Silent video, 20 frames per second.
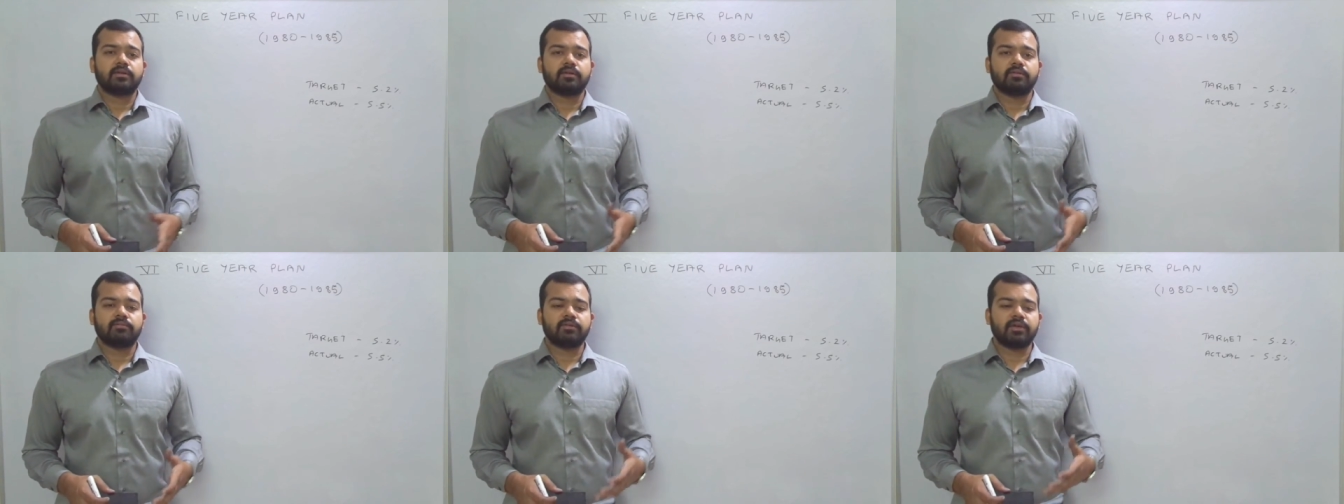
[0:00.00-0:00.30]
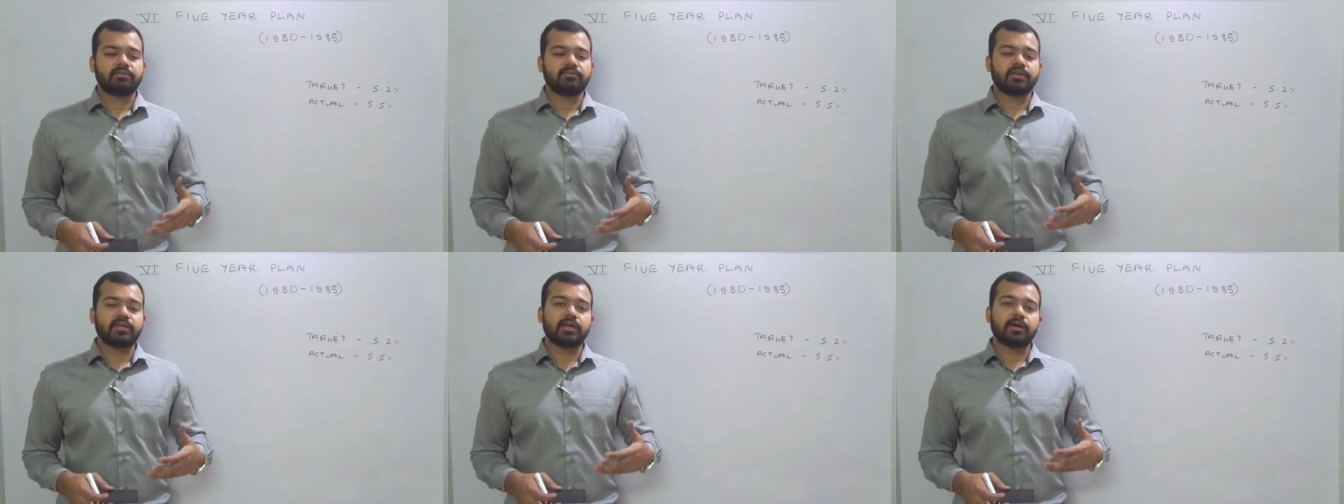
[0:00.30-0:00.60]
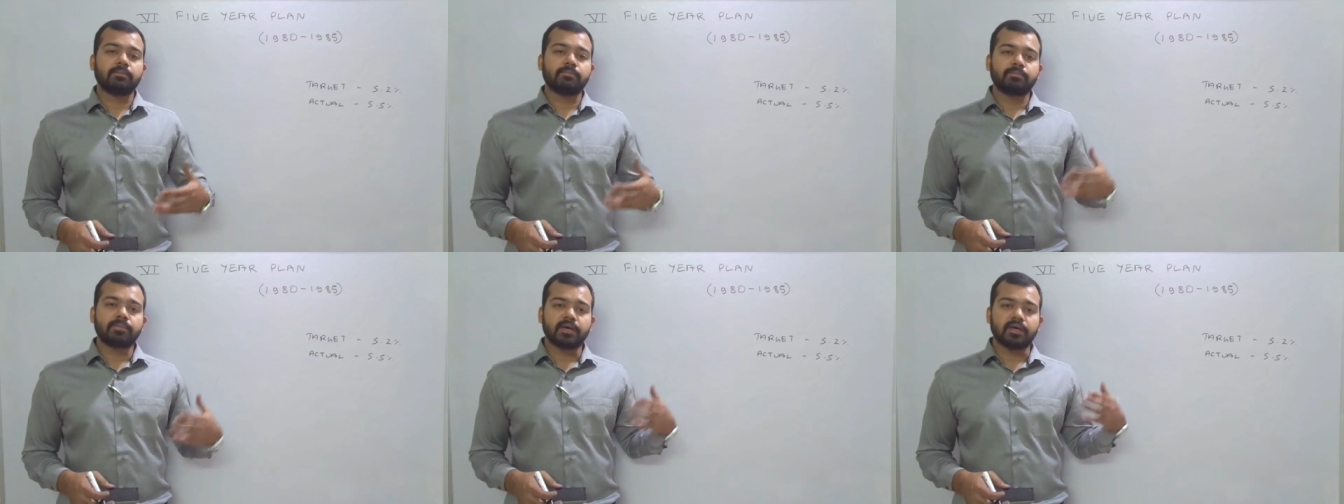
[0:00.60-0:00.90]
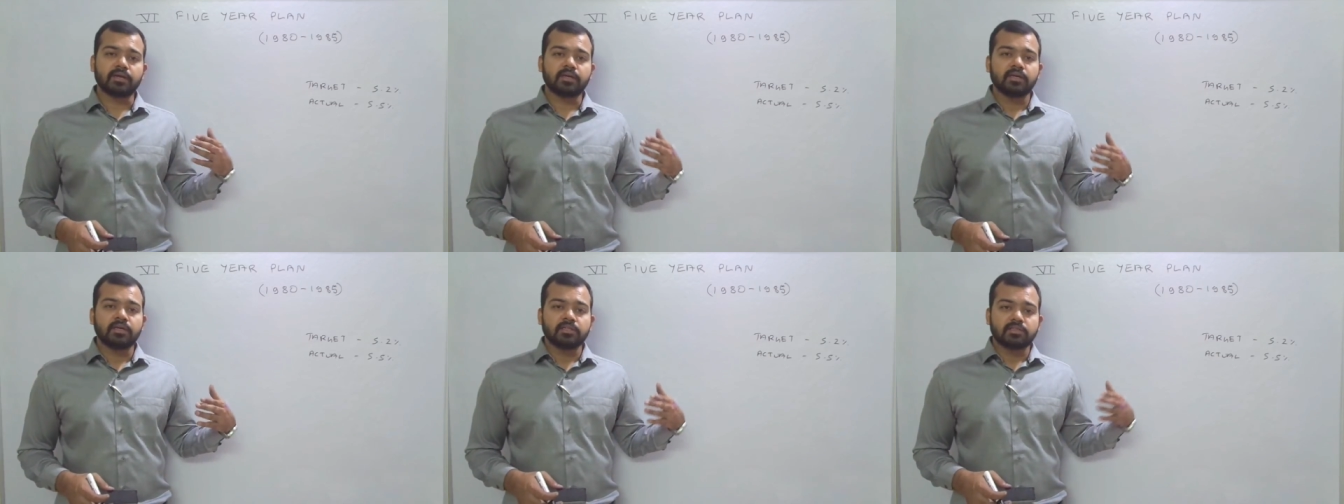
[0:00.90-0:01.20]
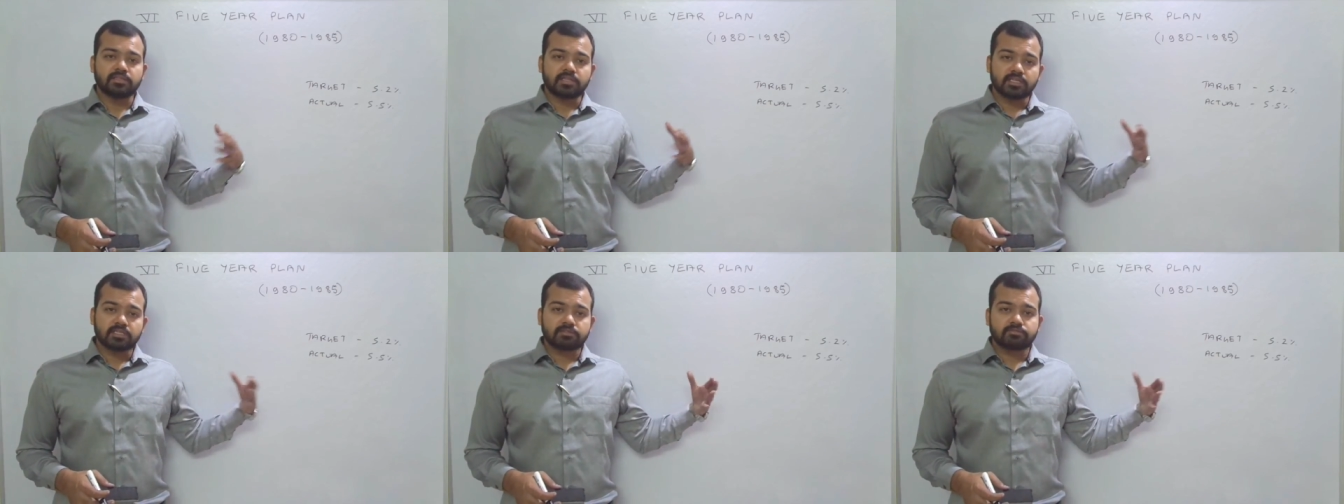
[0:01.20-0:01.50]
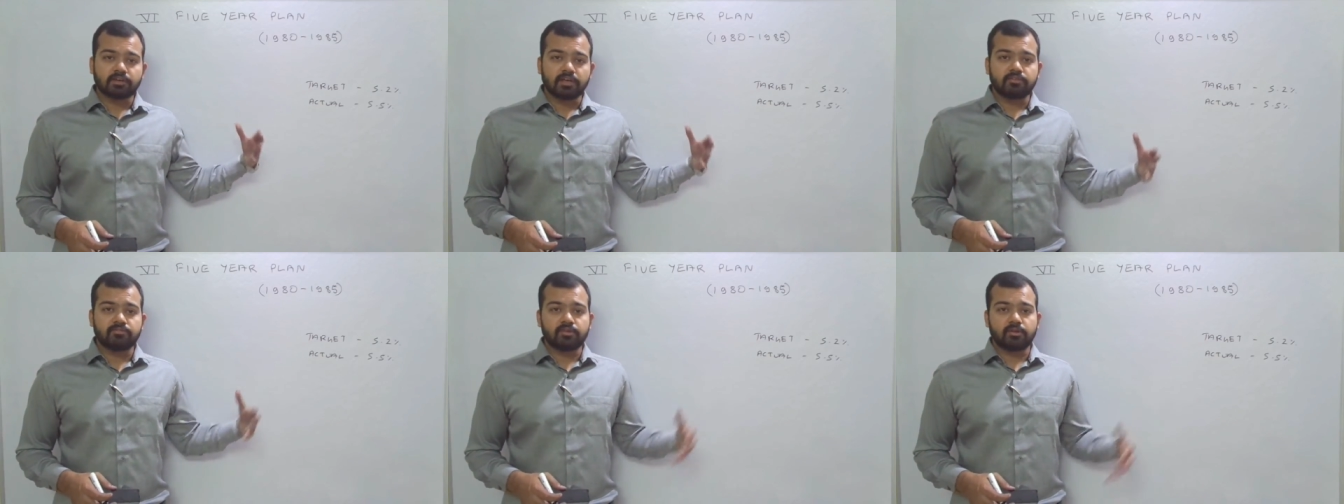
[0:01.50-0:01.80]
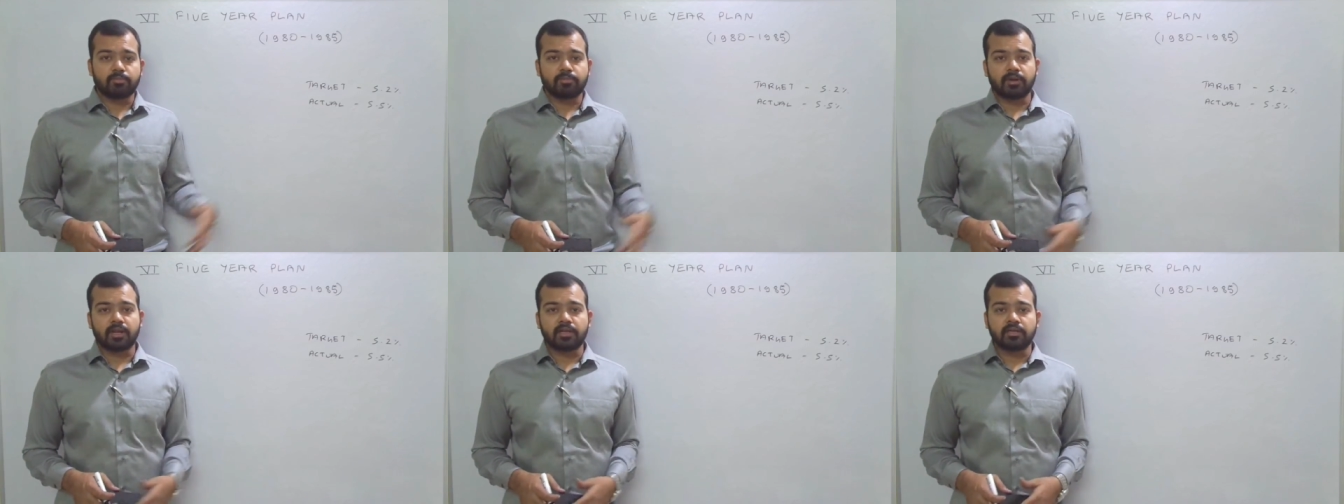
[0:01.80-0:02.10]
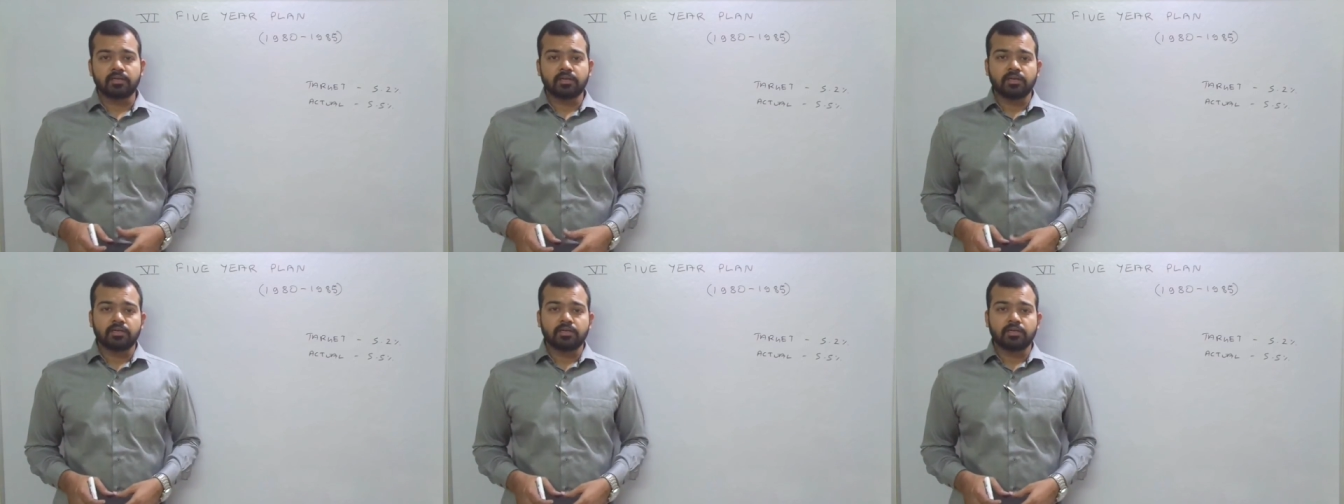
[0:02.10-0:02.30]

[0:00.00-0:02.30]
when we compare this five-year plan